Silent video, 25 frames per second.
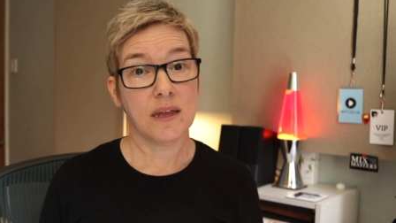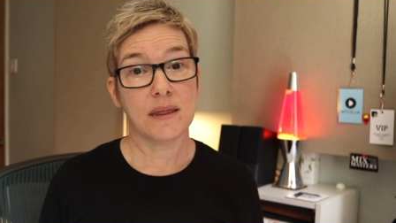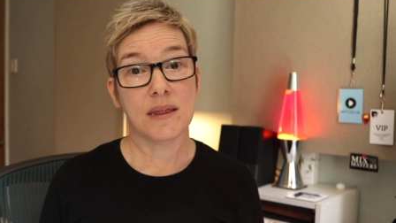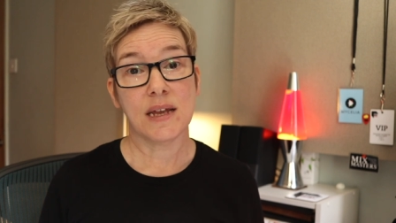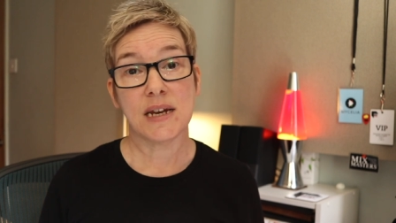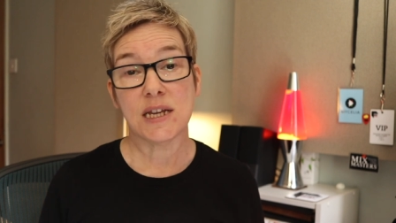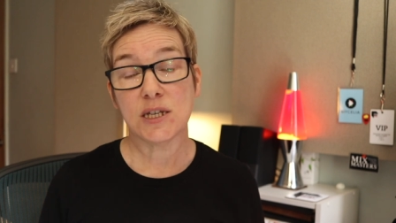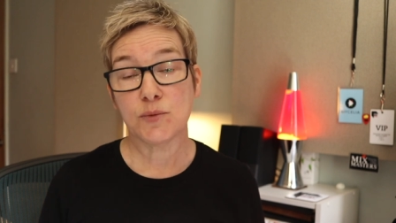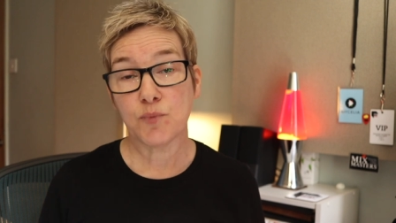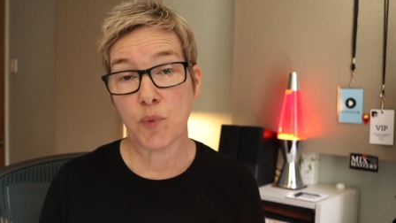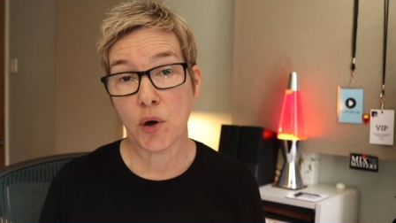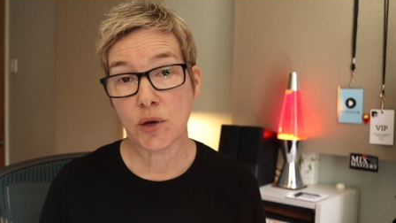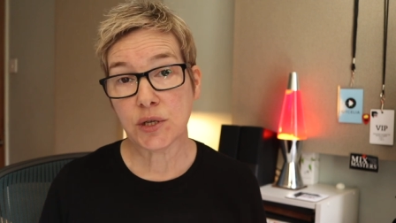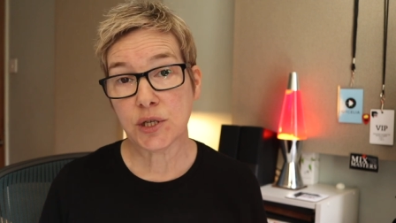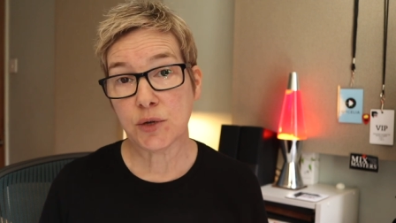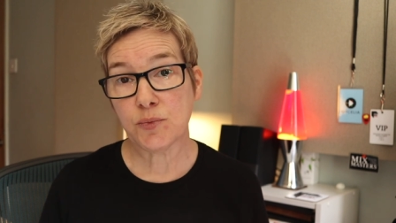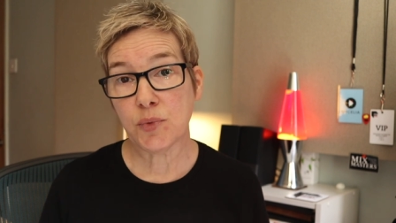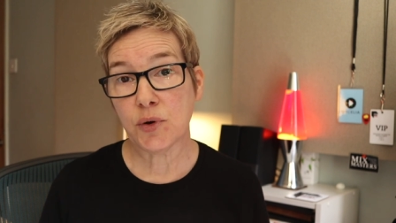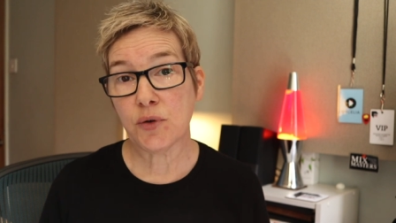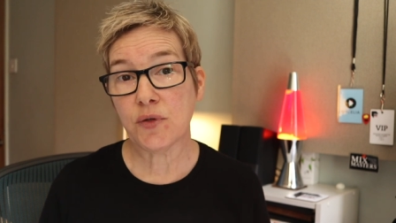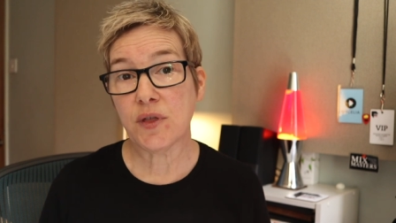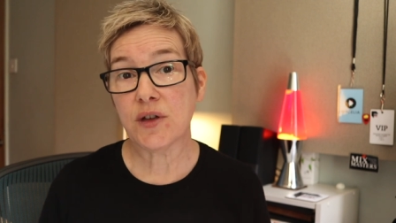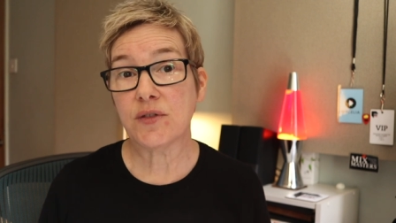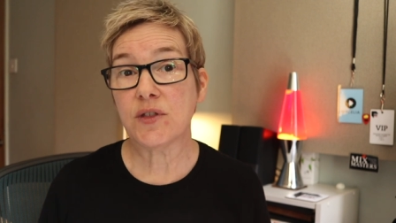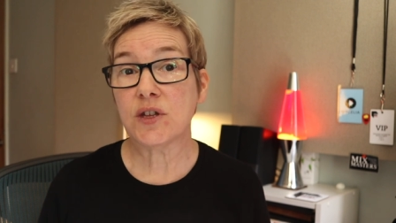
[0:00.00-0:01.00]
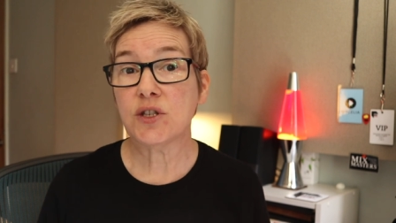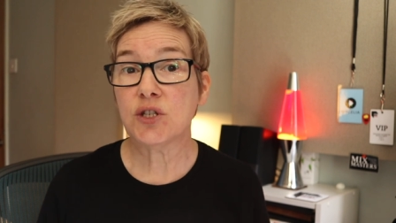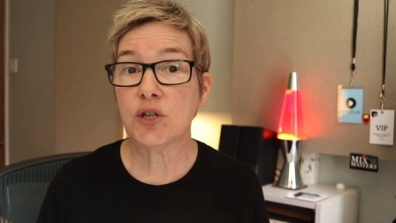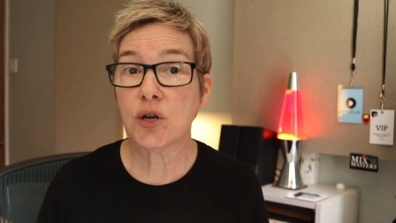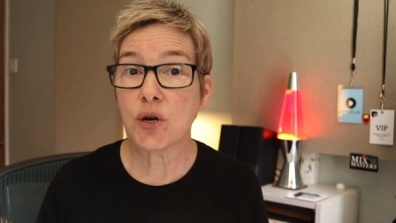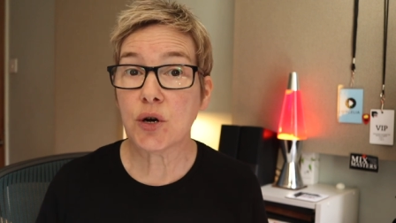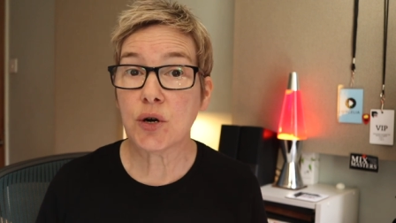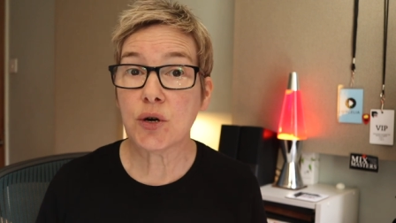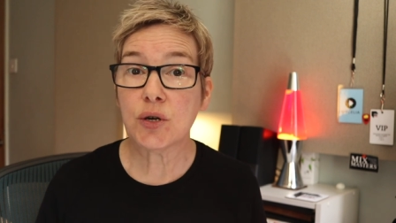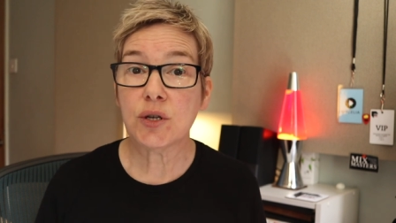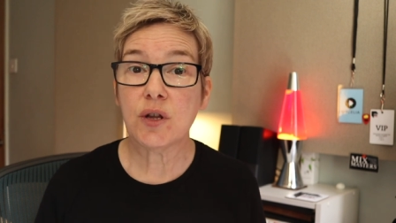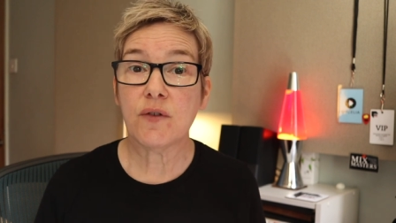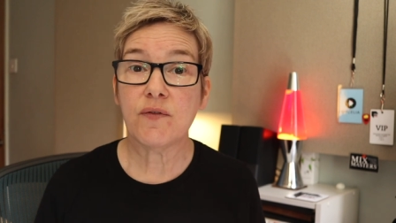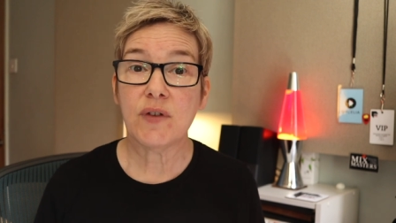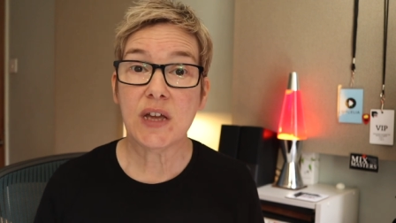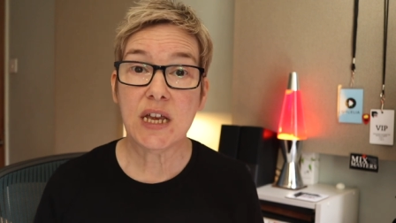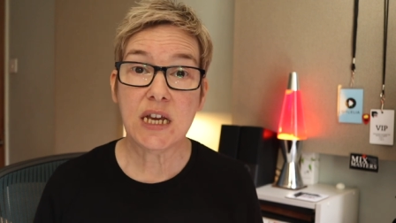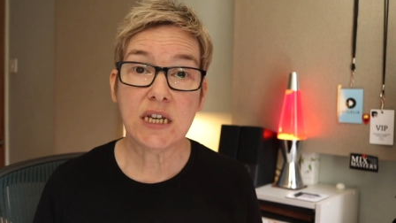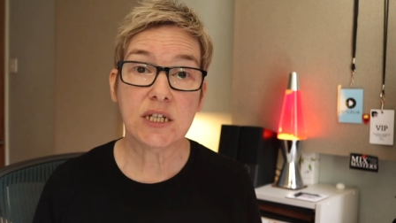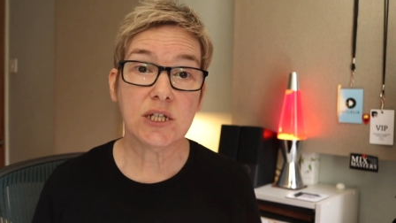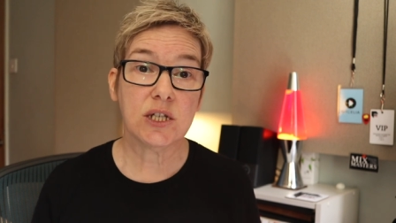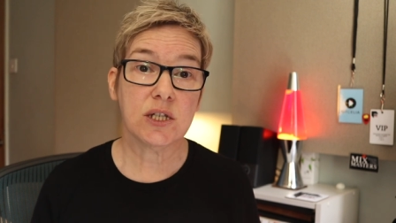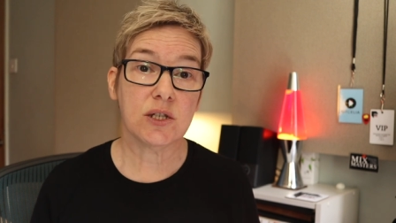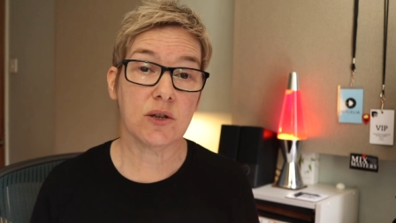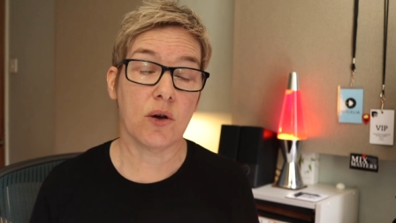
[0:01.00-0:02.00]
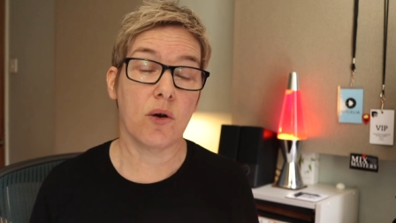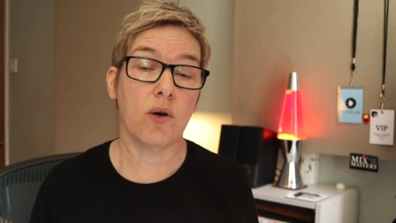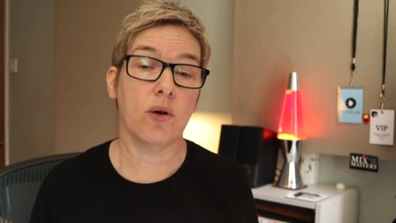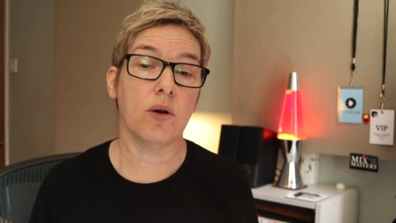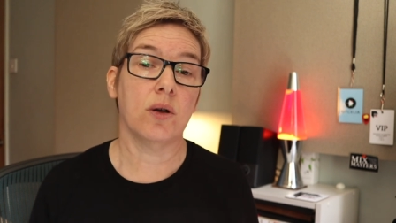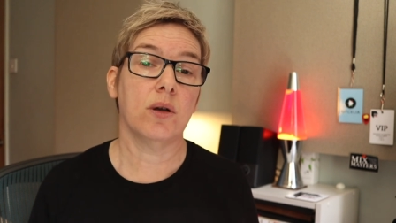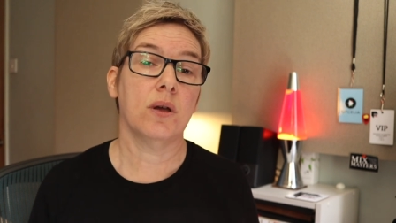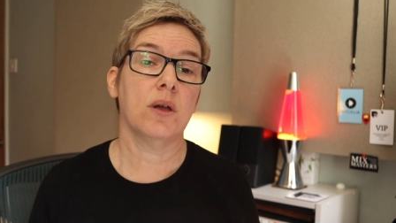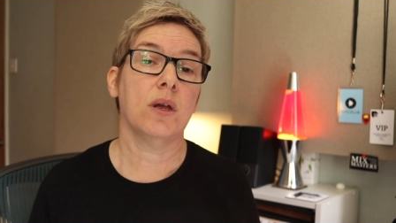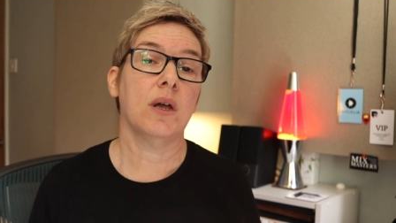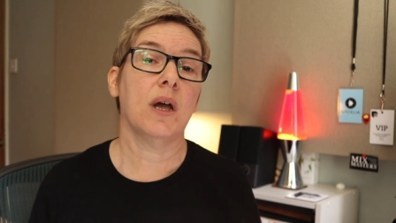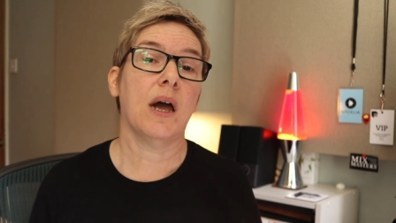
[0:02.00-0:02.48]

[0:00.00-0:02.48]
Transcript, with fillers: then it's possible that the tone of each song